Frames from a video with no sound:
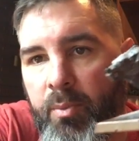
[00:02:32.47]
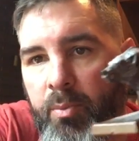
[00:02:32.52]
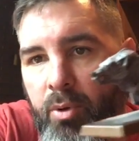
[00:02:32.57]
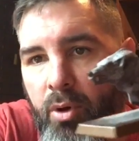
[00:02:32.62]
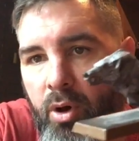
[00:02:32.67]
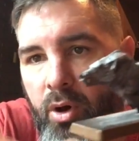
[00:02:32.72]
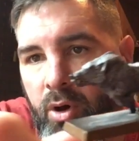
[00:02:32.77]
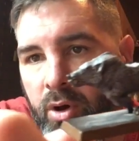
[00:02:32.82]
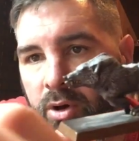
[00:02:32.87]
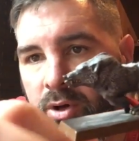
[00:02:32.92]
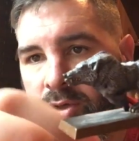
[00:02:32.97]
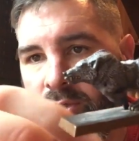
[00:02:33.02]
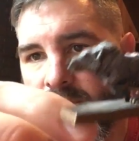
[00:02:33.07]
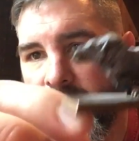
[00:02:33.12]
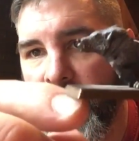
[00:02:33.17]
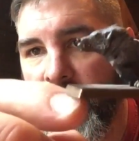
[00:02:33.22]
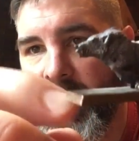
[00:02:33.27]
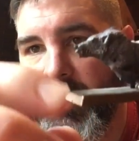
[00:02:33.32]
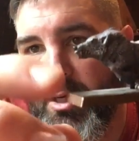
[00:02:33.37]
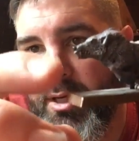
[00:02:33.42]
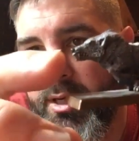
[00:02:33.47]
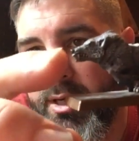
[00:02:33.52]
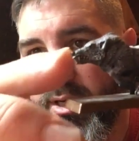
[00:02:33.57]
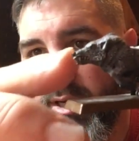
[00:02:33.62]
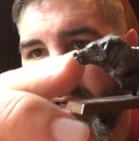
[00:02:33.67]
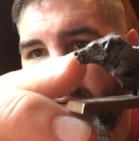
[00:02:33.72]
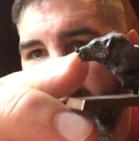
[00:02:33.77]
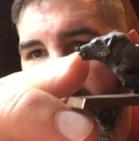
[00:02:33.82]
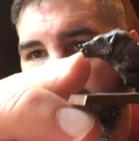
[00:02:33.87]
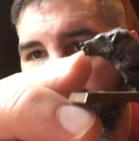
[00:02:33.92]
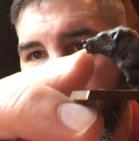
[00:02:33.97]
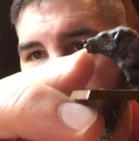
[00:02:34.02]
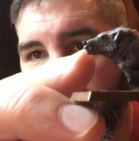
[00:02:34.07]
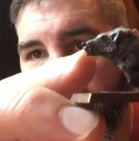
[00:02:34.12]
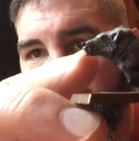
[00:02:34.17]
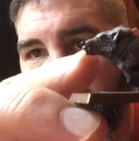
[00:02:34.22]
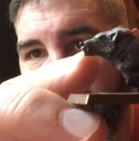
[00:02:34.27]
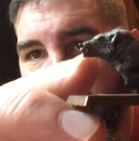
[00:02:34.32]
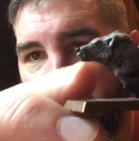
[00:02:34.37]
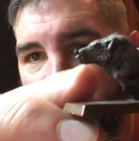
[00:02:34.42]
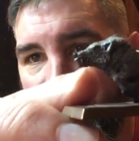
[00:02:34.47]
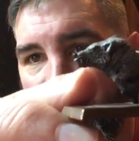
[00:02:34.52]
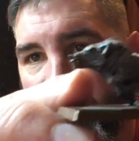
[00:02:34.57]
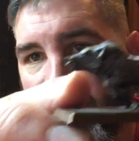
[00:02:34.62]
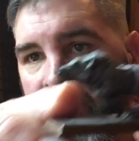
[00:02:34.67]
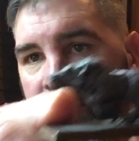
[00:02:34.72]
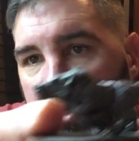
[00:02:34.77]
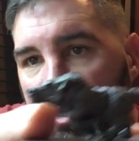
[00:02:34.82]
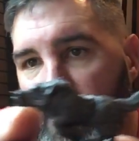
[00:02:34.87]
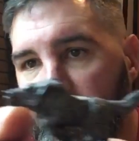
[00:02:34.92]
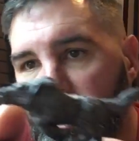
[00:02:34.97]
paws, the teeth.